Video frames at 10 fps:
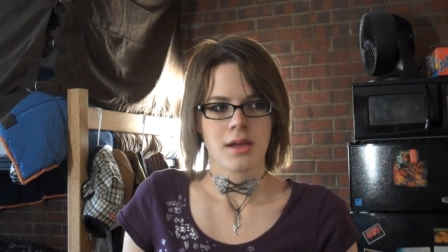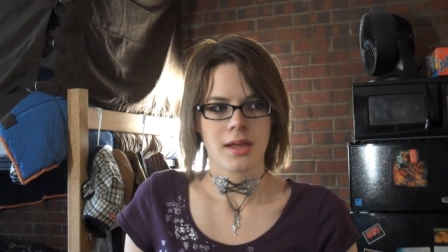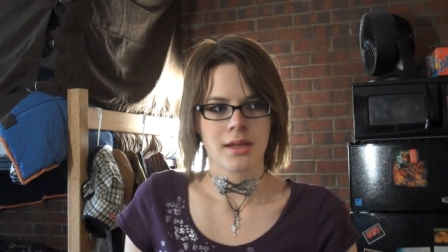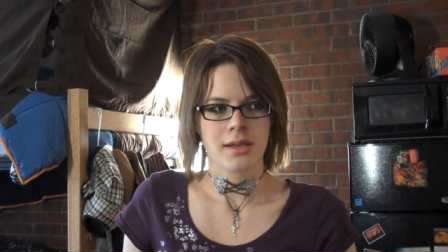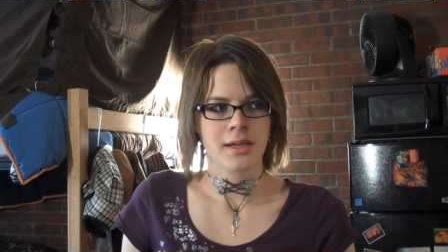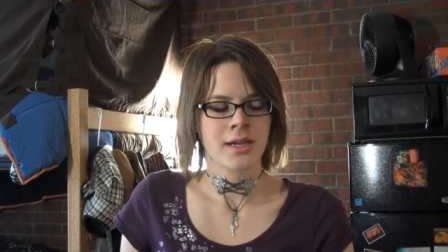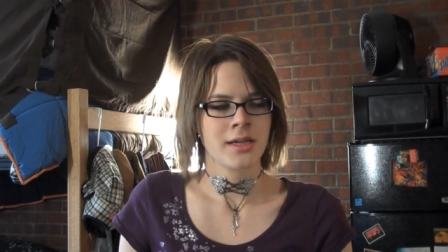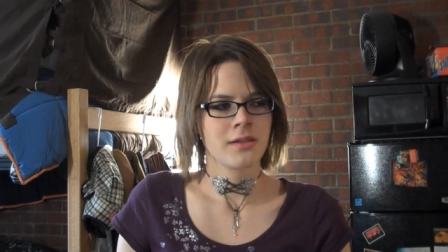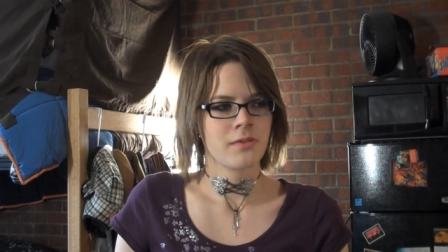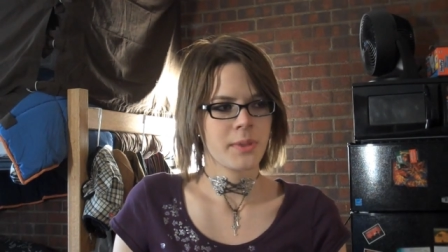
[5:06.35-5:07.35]
And it
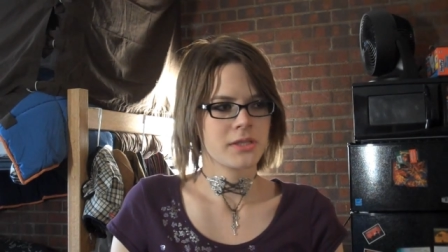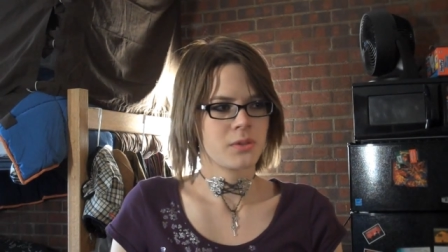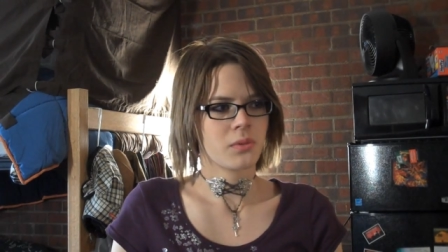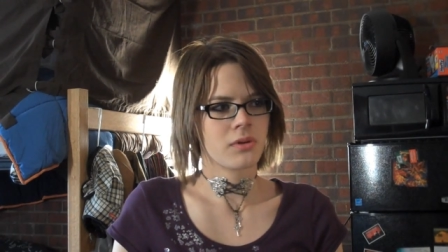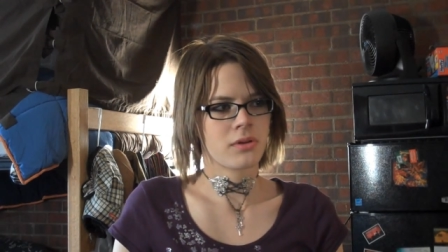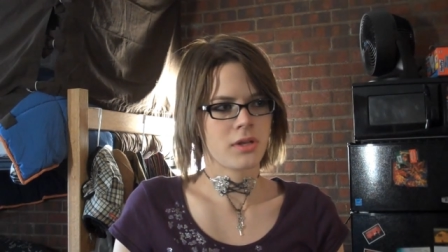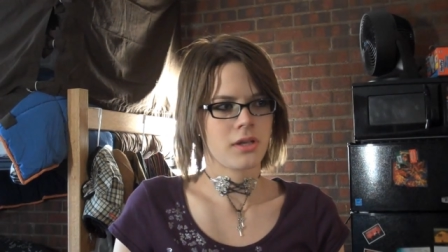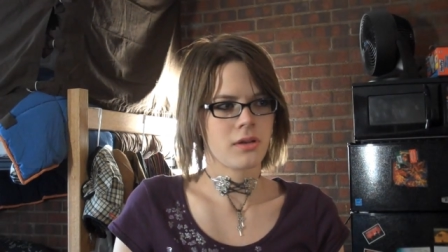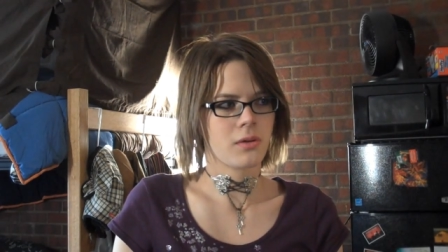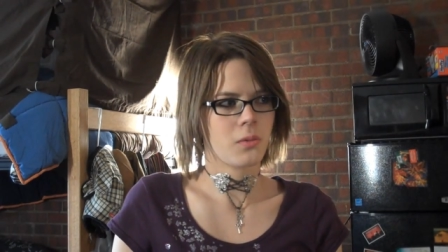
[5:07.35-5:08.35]
kind of makes you wonder,
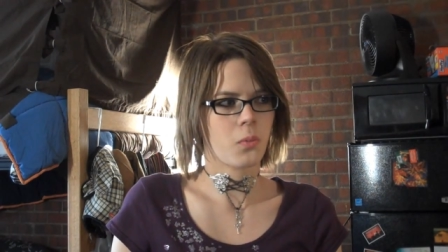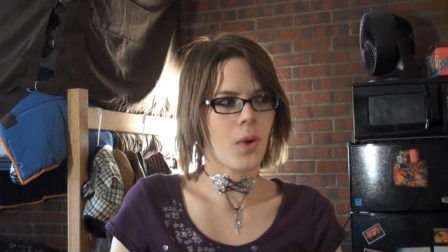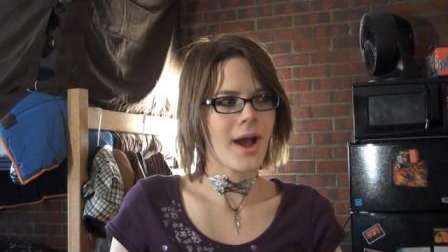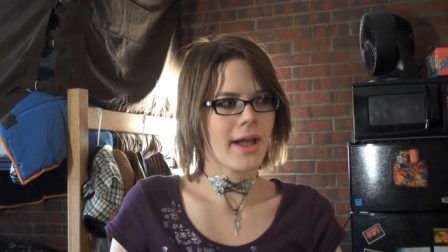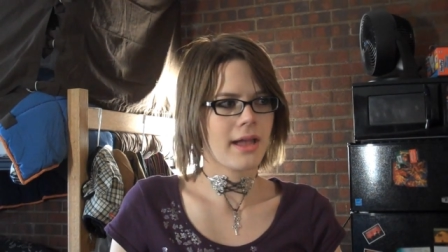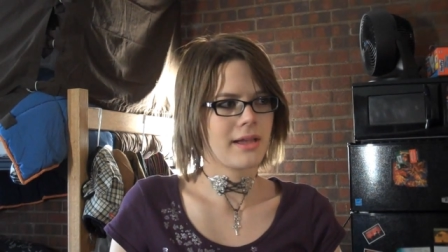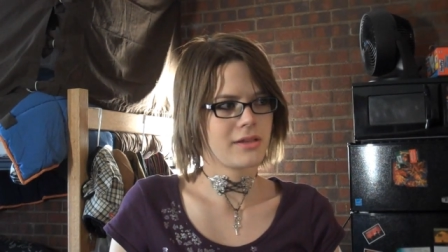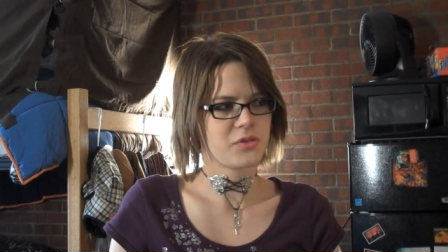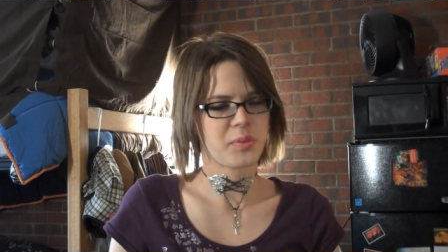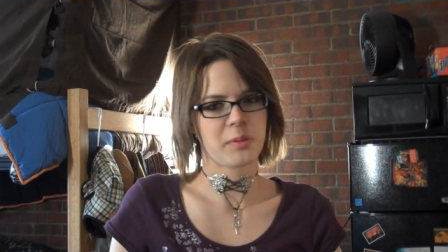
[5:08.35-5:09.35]
you know, why
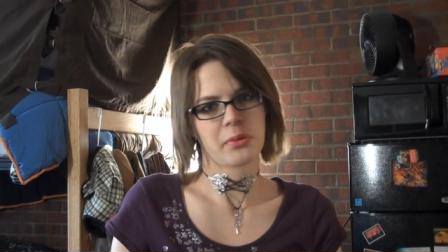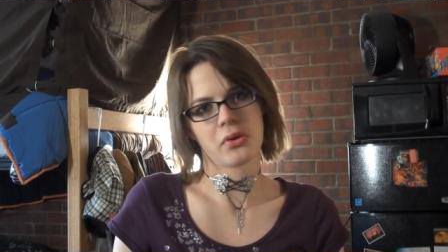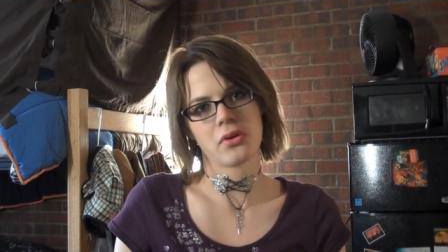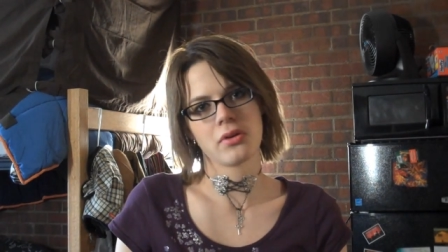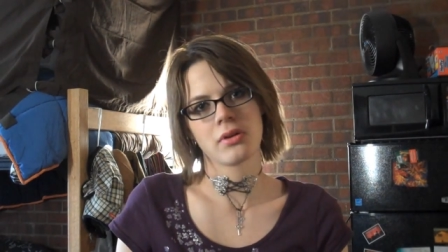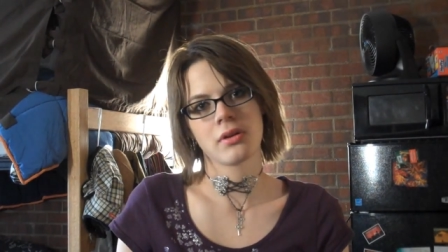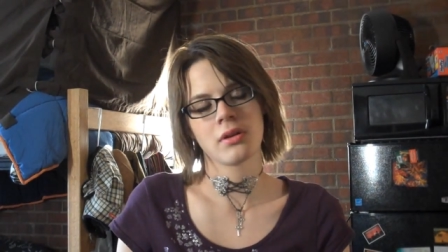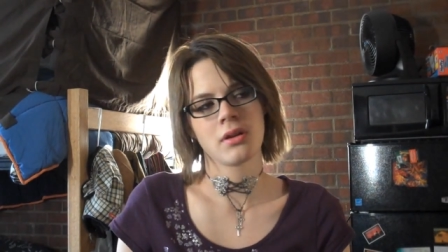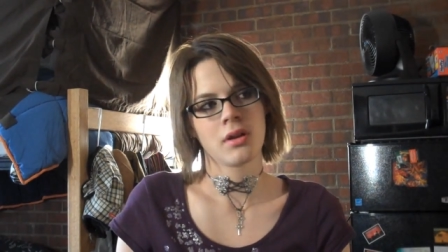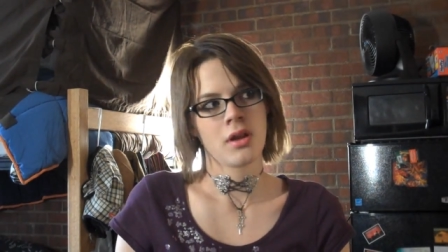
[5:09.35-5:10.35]
do people
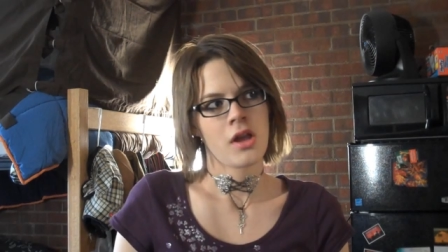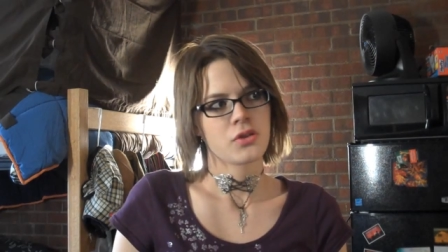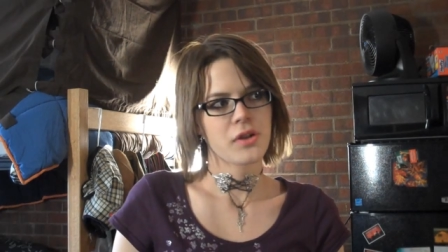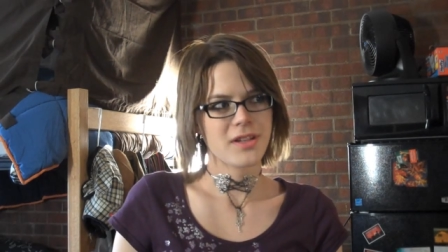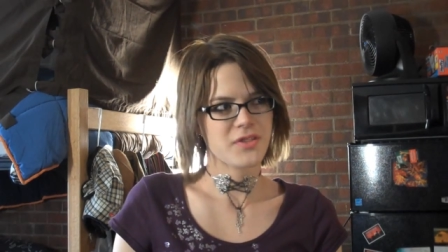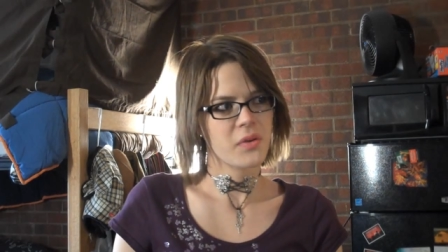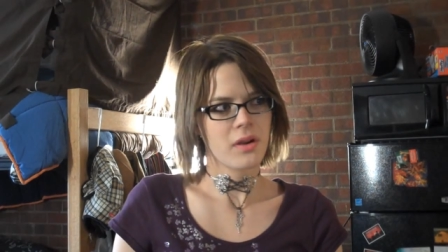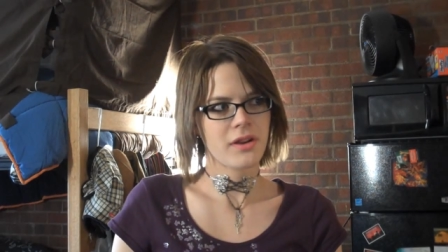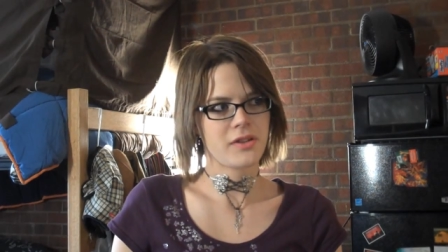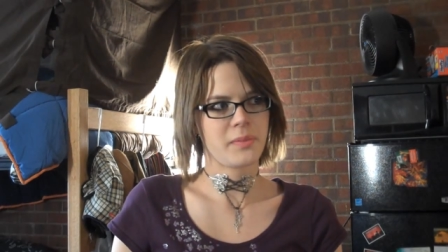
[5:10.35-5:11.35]
try so
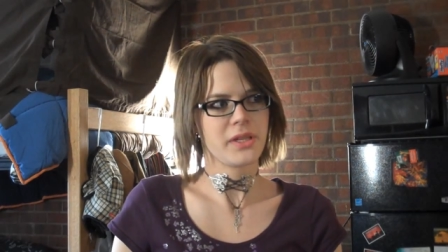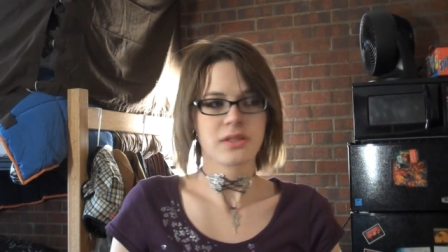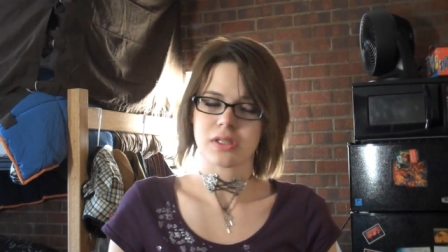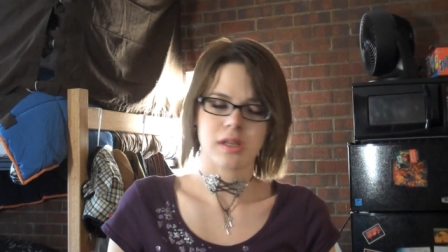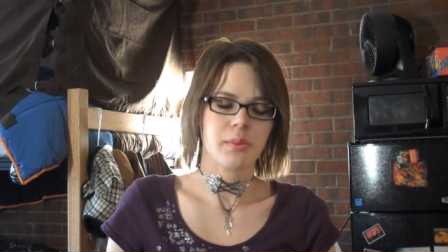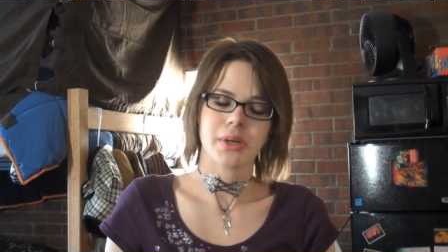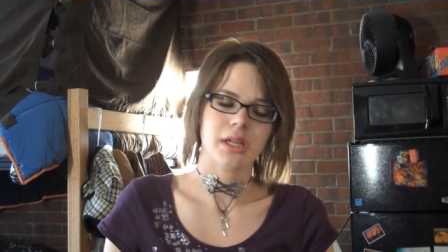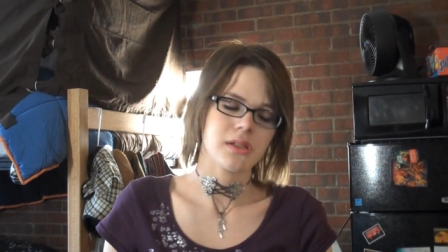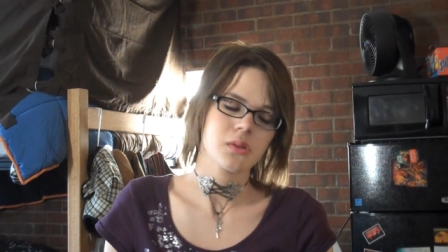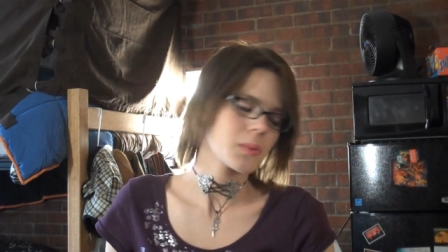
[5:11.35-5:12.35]
hard to be
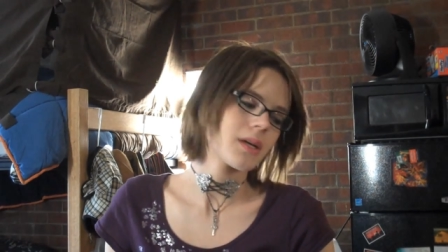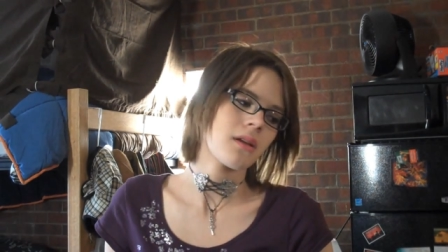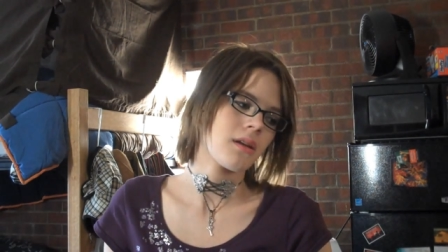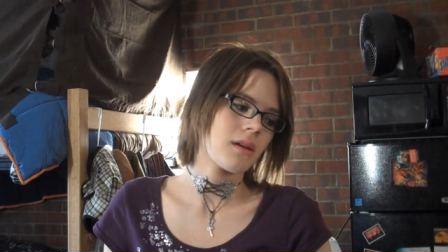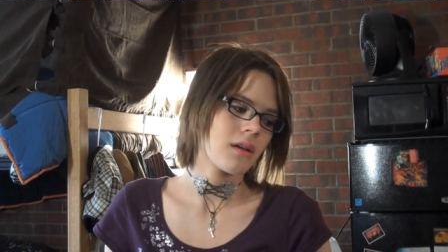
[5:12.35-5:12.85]
celebrities when